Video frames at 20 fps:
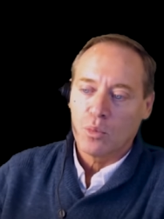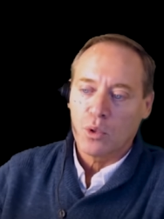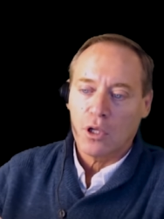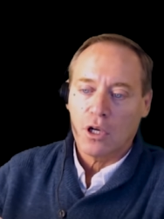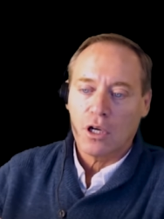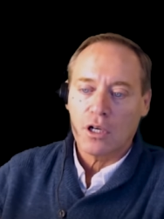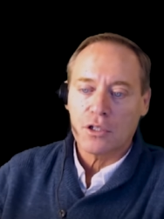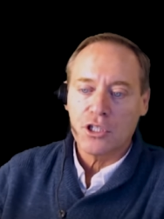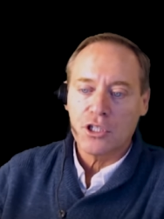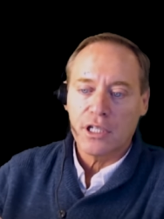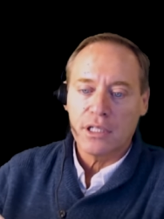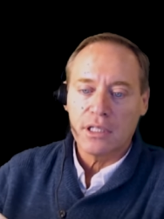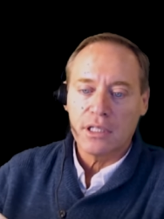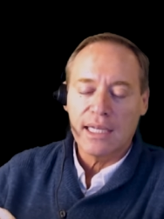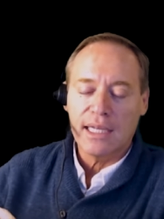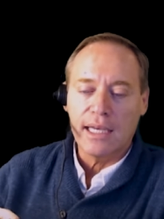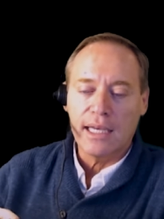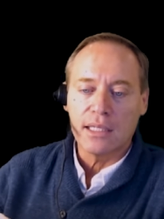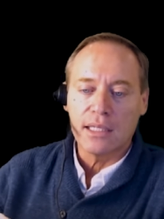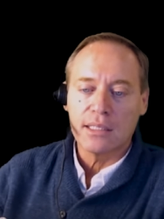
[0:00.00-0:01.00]
blockchain
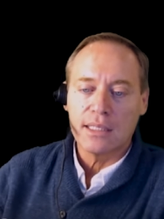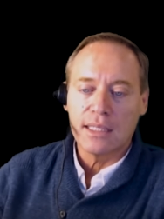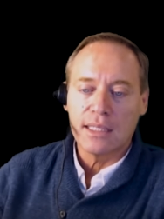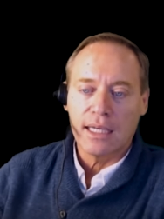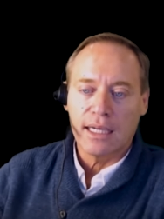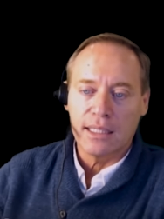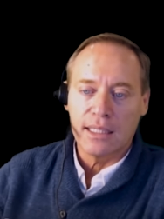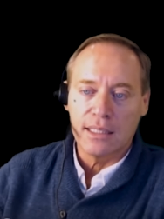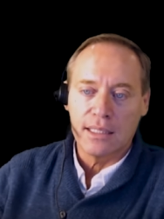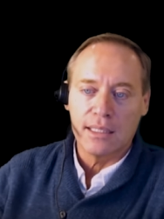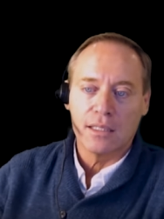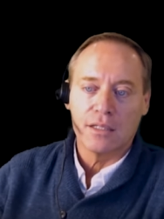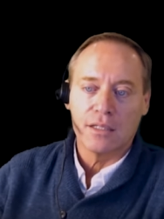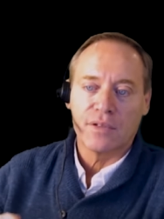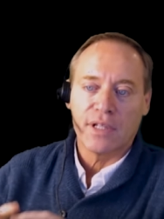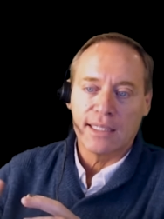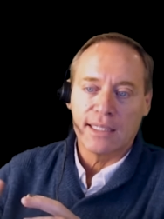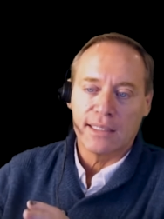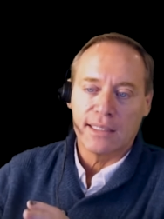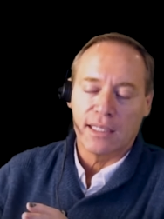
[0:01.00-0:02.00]
takes the idea
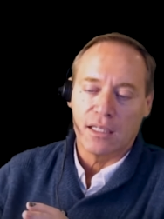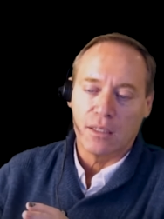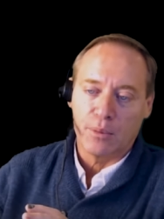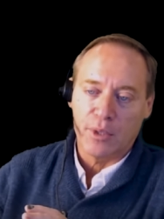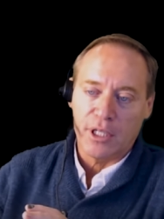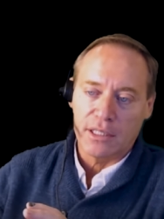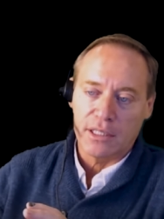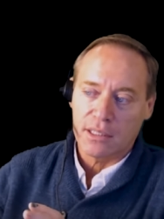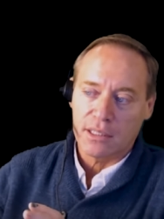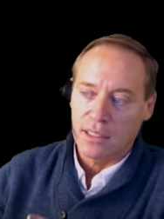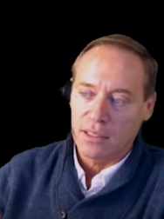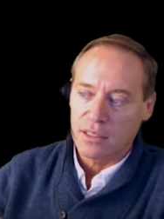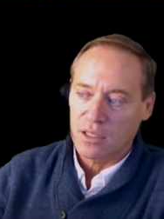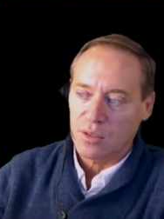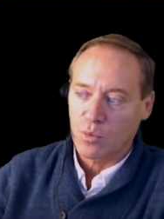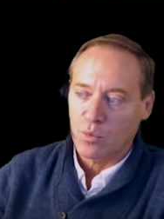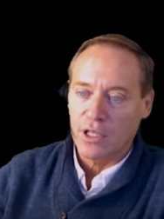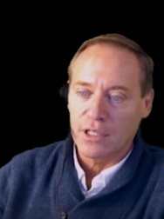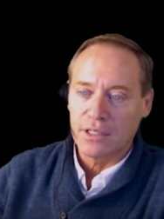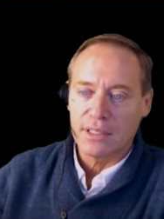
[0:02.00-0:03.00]
of that database and
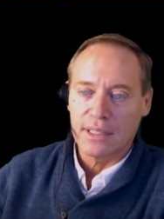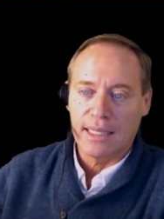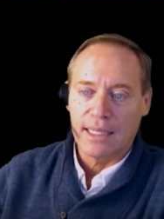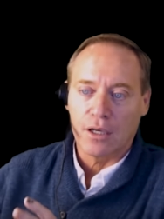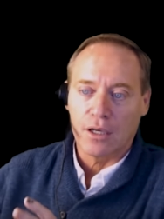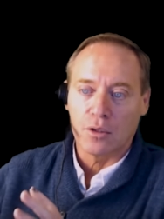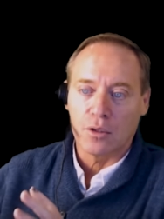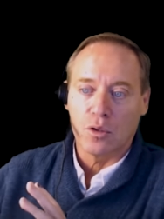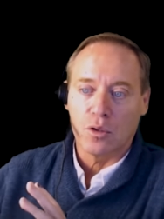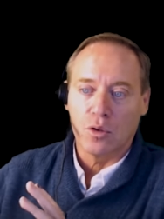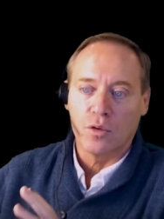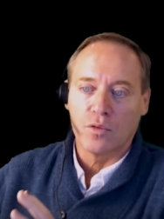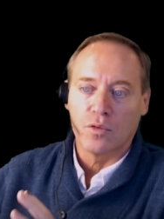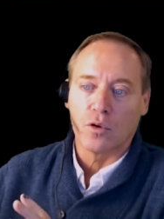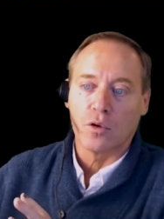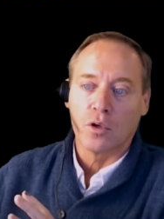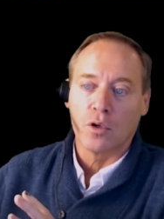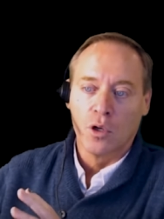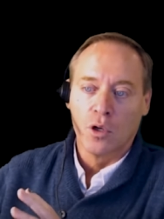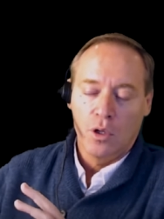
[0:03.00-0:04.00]
spreads it out
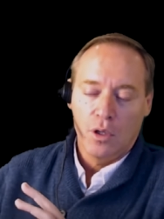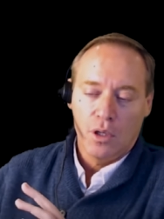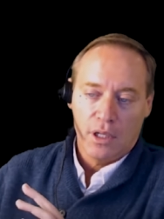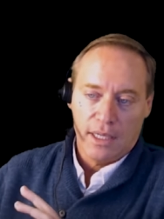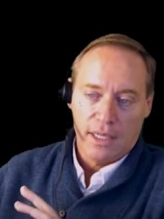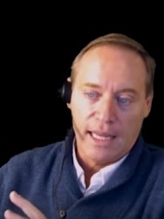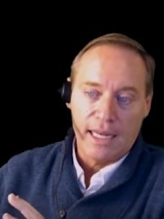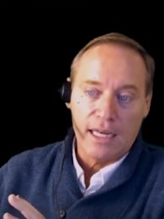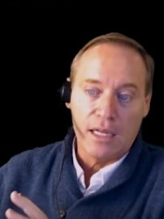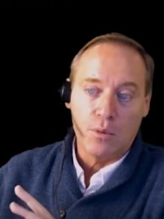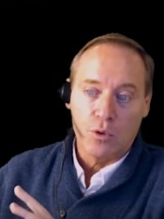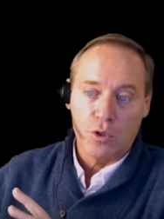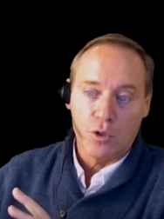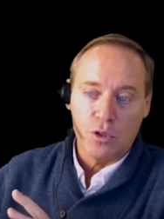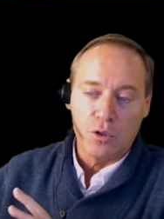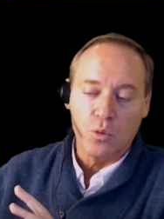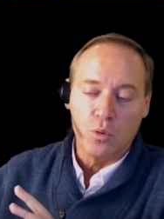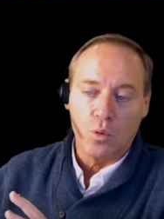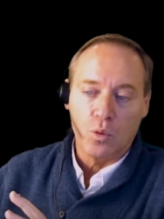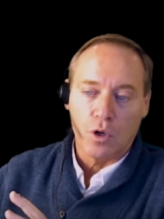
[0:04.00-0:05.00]
over anyone
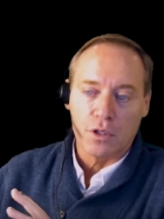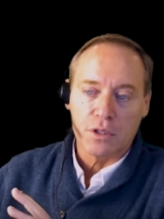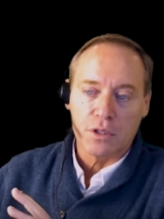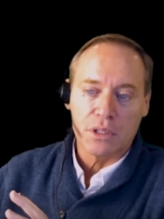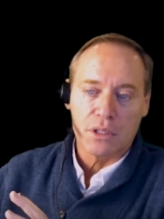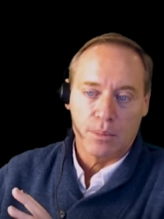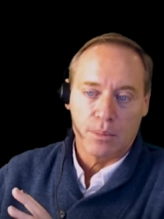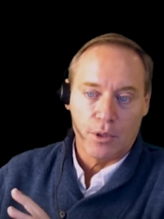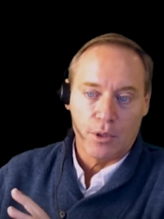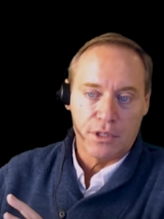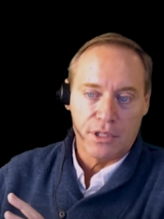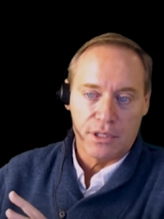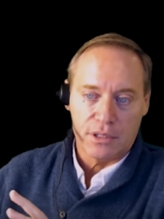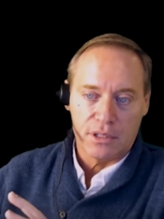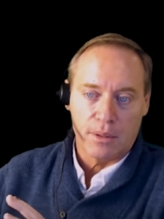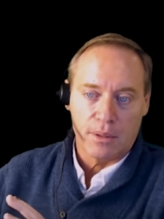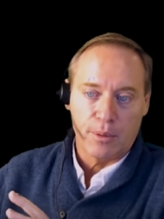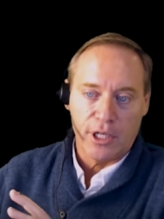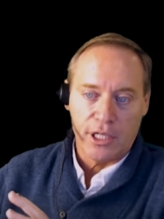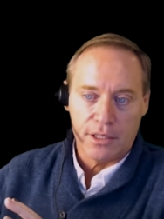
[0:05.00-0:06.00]
who wants to
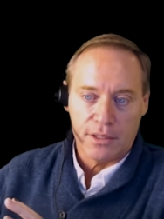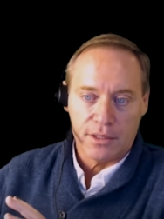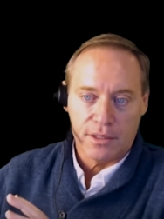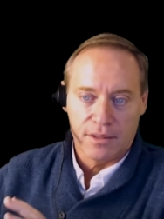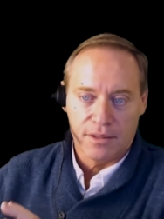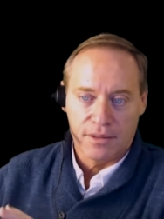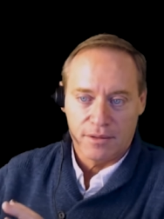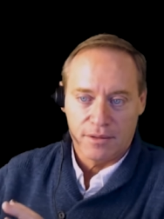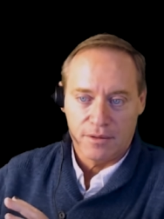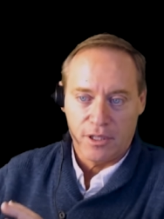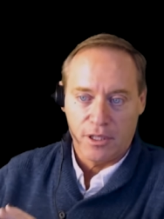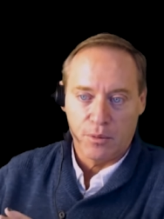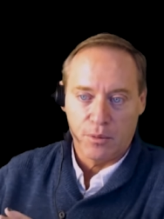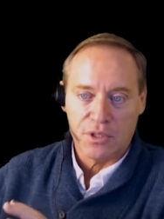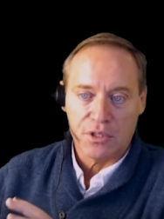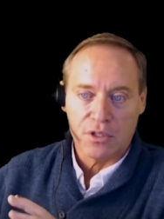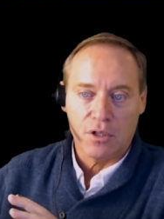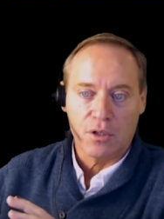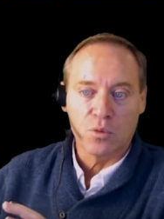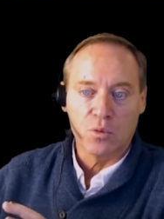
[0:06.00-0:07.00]
participate, right?
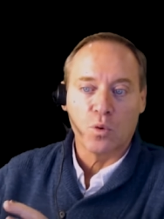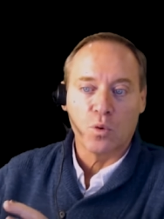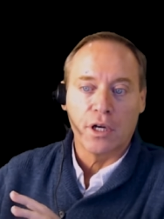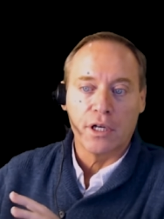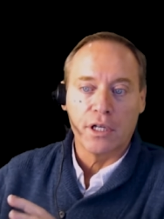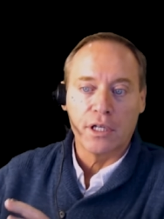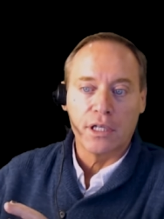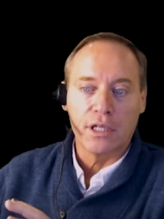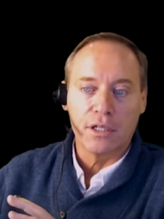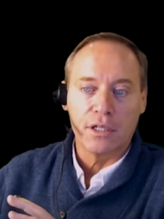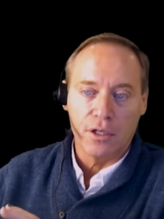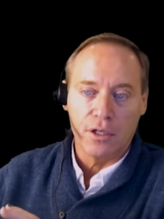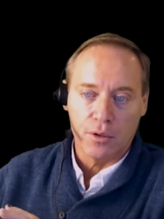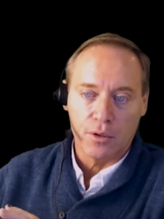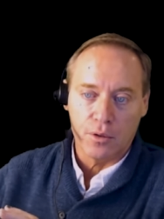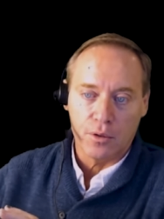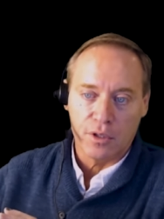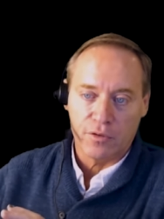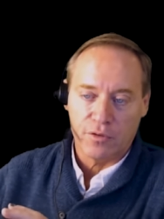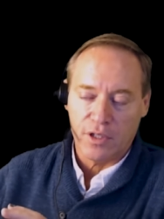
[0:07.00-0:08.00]
What's called running a
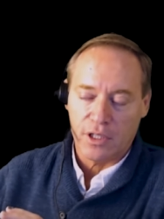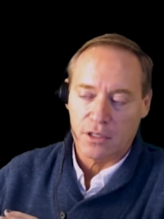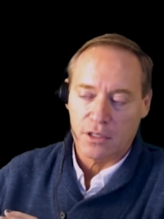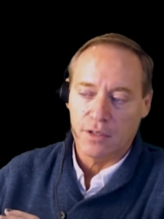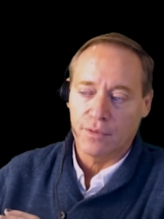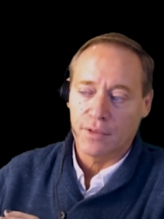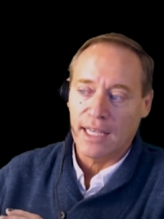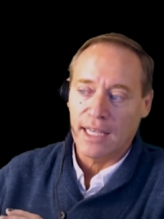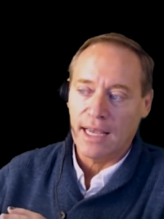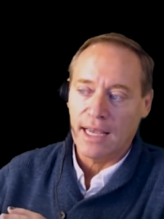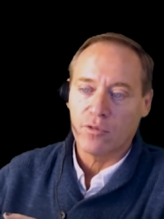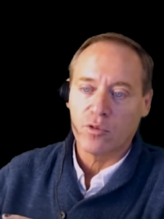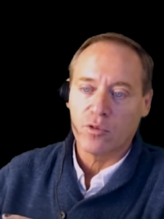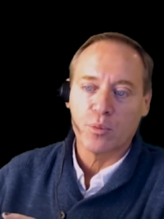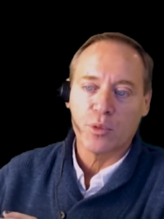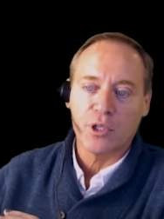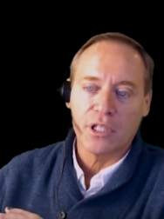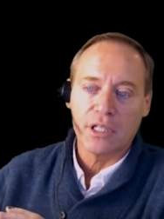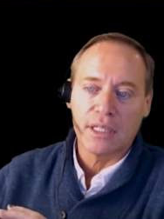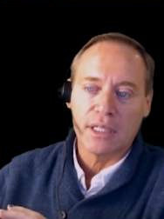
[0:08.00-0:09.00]
node. Effectively,
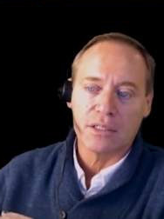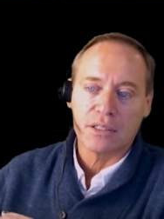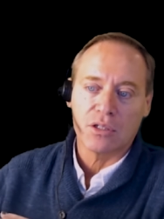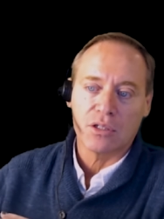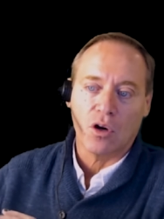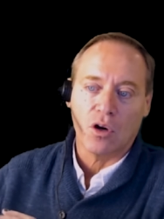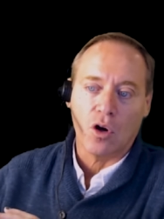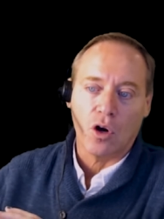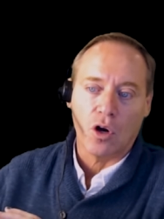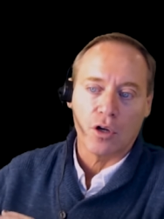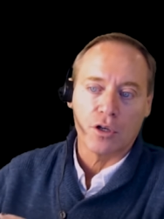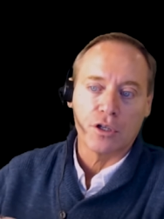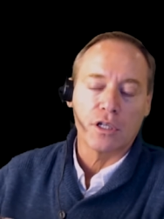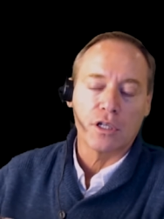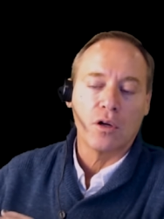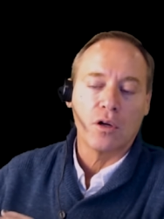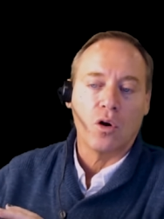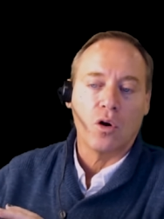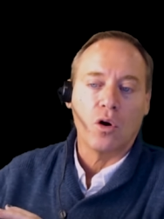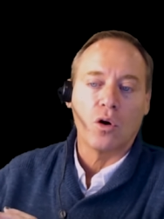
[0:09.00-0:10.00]
everybody gets to
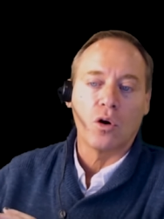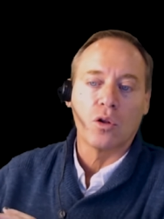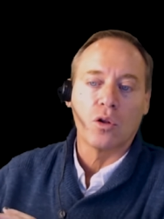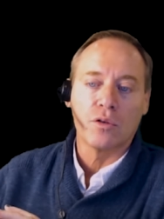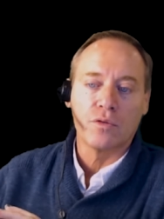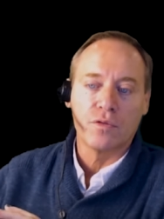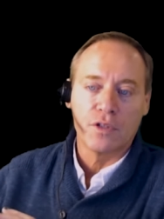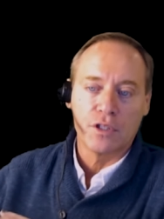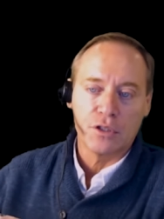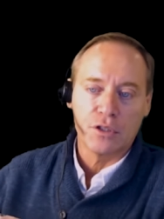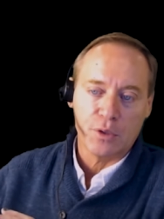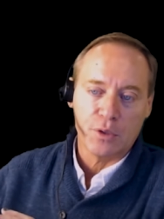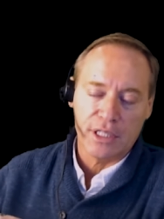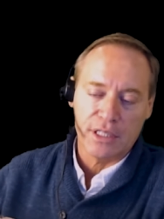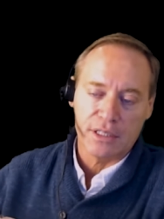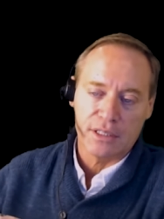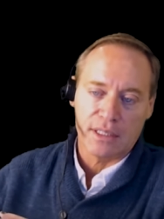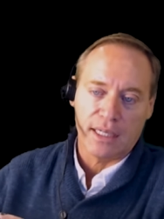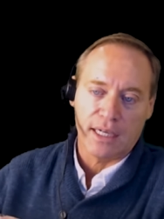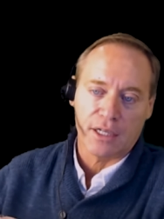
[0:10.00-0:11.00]
audit all of the
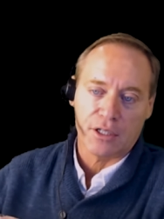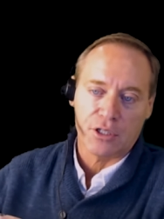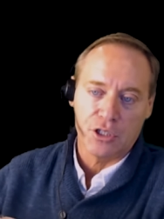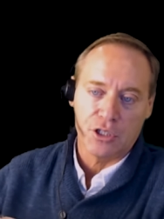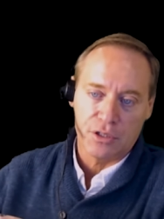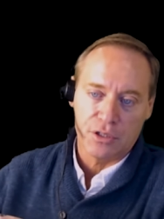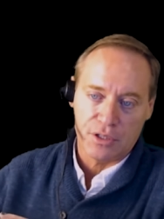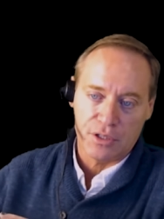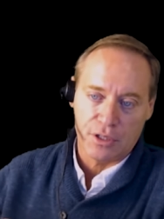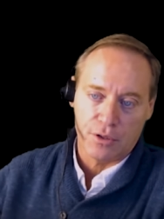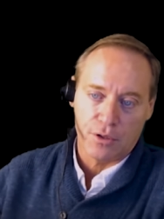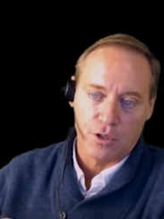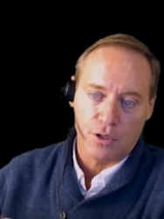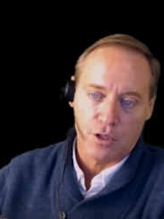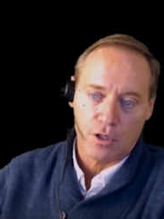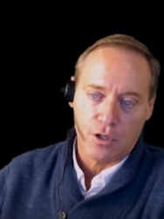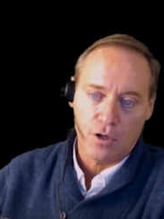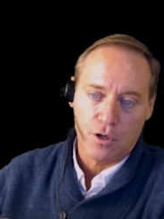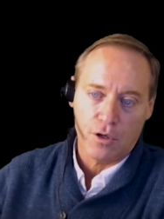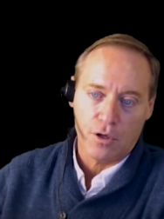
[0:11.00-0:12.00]
transactions that are
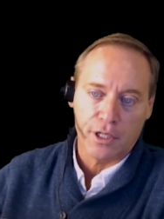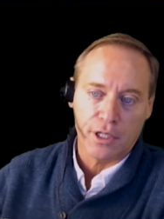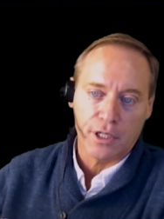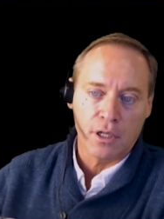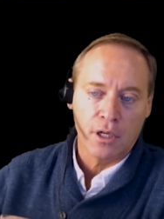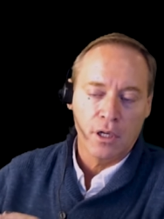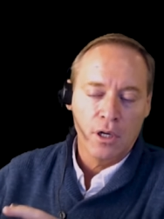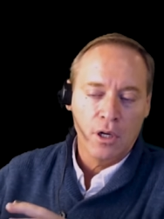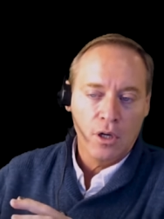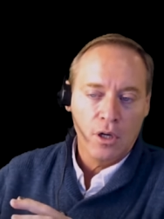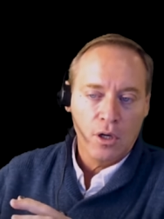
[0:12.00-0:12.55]
occurring